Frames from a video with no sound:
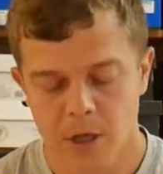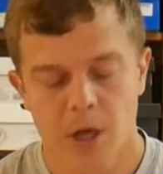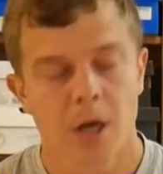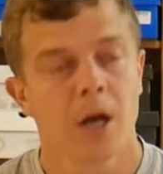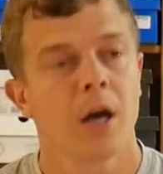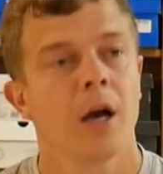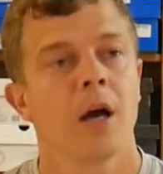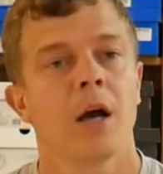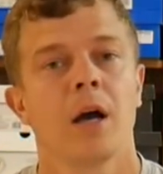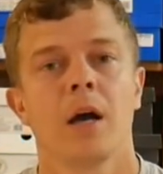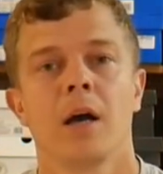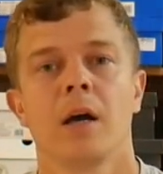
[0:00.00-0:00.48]

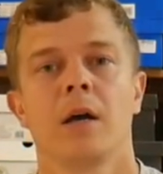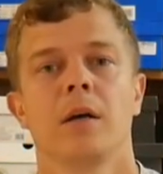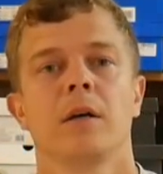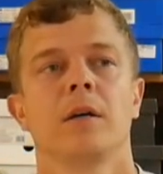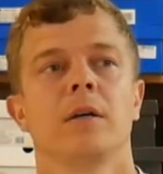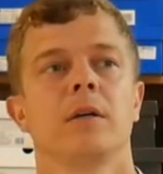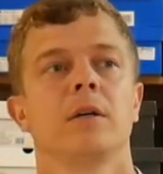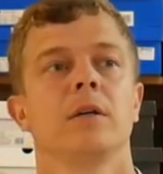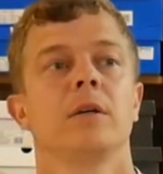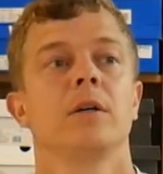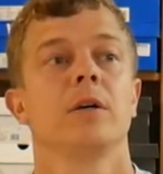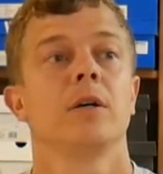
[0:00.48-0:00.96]
I've got enough
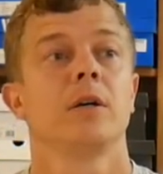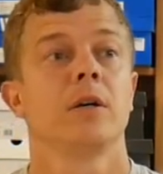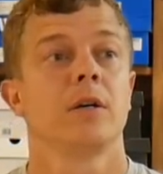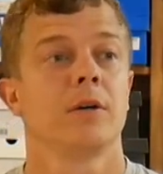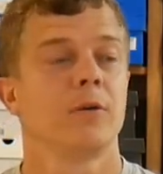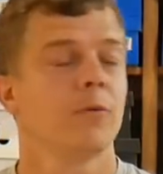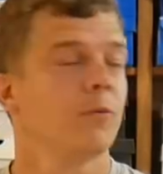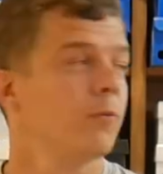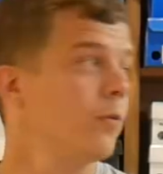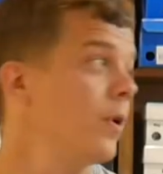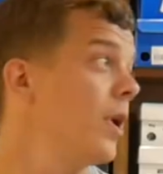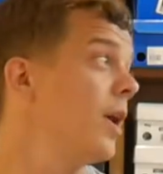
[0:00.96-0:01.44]
trainers
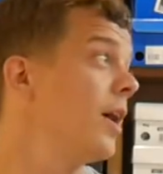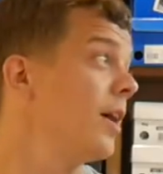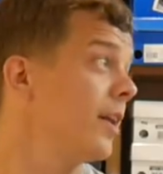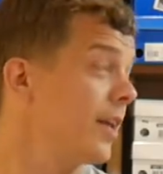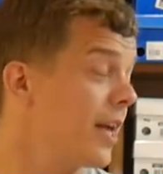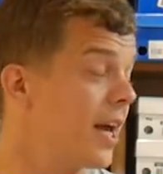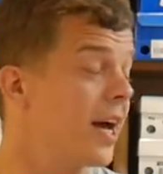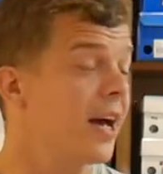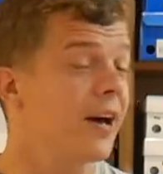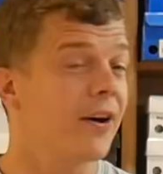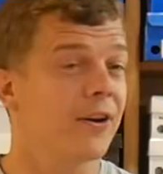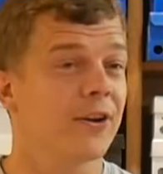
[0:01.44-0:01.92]
that are well. Well,
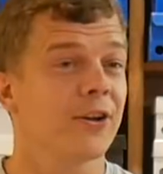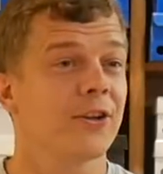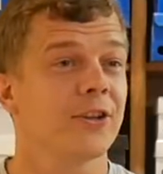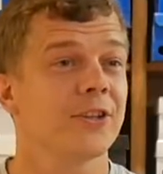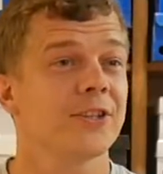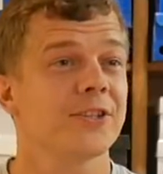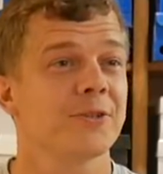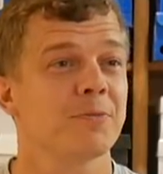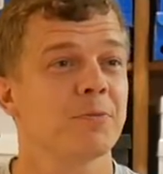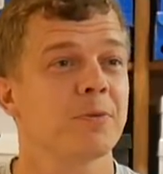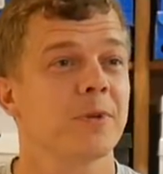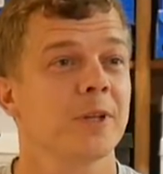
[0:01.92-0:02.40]
yeah, no,
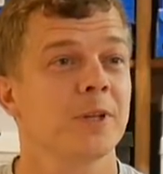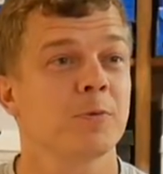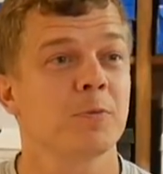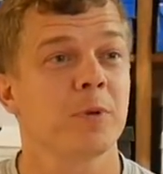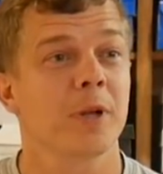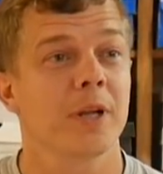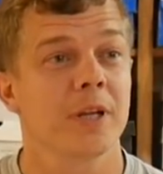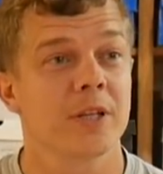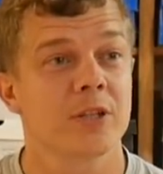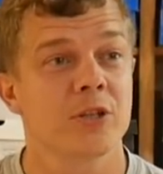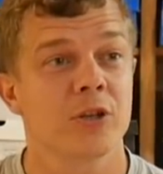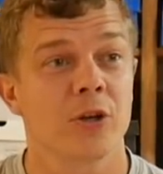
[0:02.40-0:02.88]
there's, there's
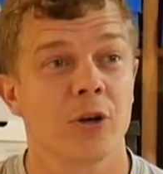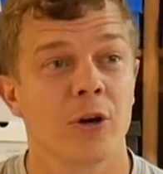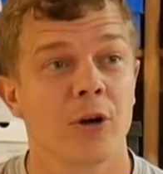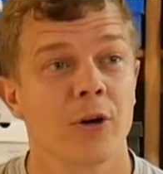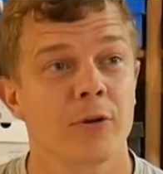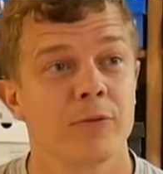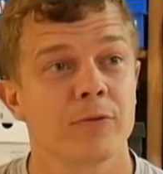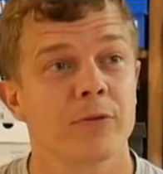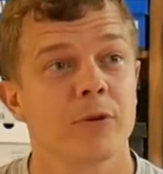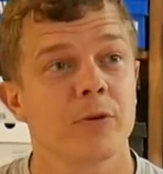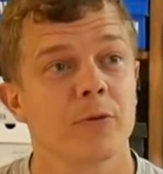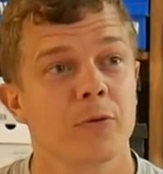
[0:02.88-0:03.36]
plenty to I
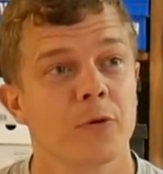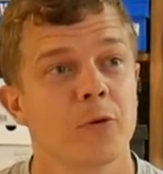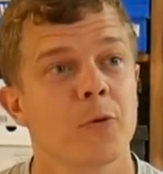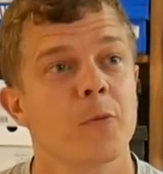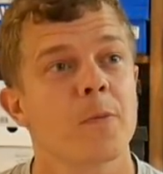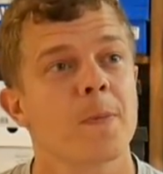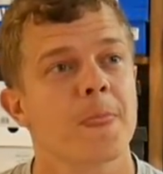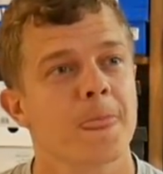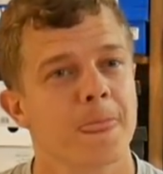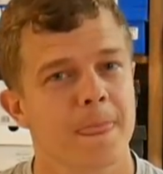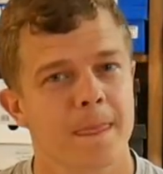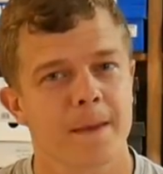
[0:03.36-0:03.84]
don't mean I've got
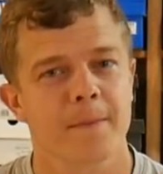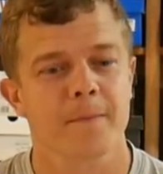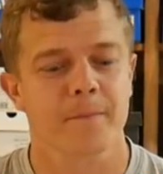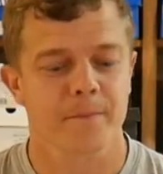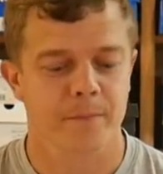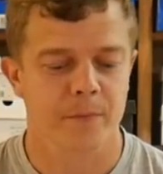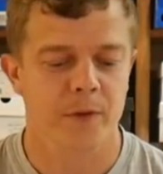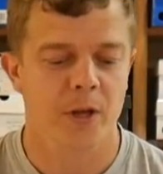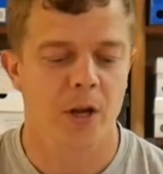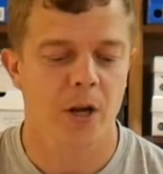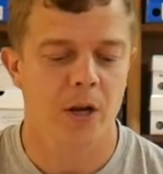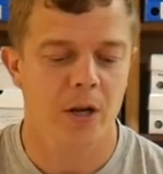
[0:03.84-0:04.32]
enough trainers.
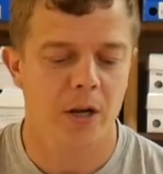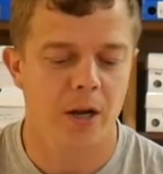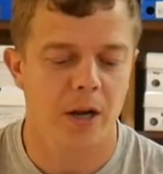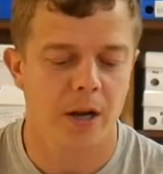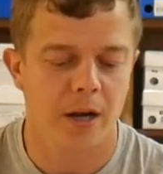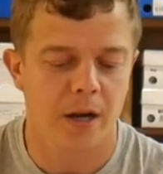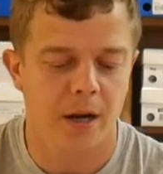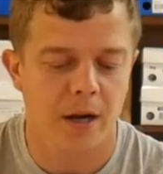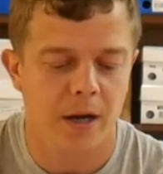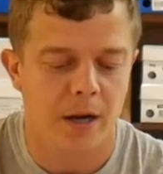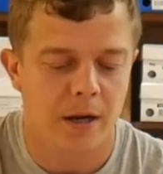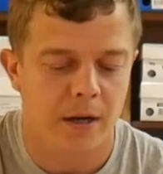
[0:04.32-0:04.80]
That sounds
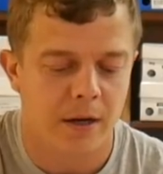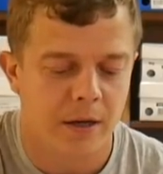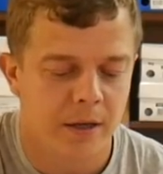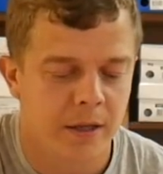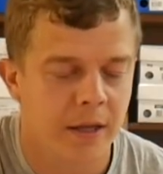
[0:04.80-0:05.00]
horrible.